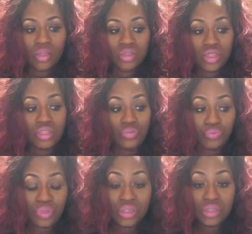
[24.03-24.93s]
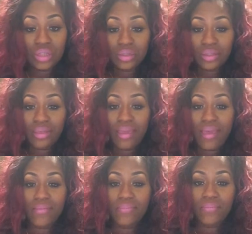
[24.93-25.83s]
Just recently
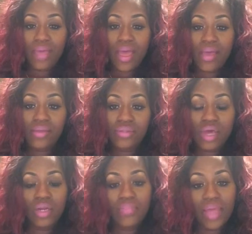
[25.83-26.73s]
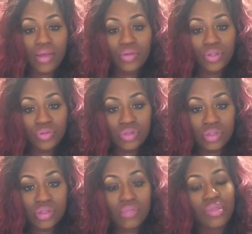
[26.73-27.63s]
have I thought about
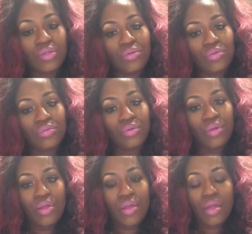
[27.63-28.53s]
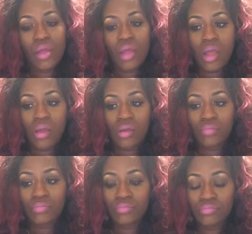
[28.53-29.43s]
using something new.
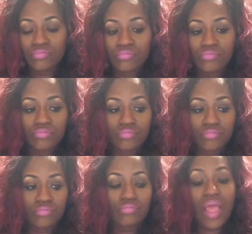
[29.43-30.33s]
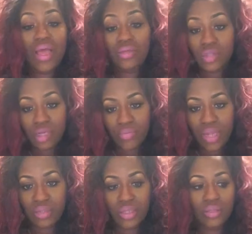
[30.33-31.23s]
I'll talk
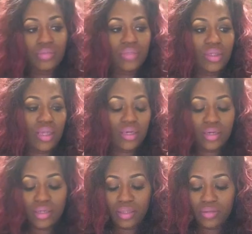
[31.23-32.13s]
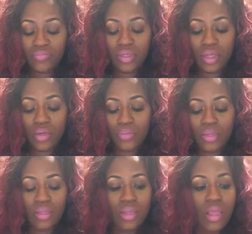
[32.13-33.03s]
about that a little bit later in the video,
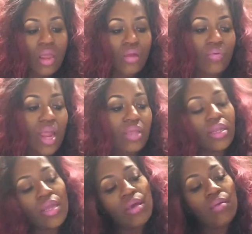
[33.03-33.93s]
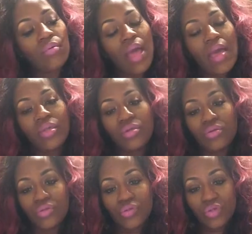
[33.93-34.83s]
but right now I
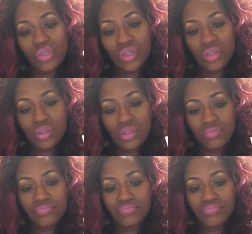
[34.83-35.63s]
use Orgins.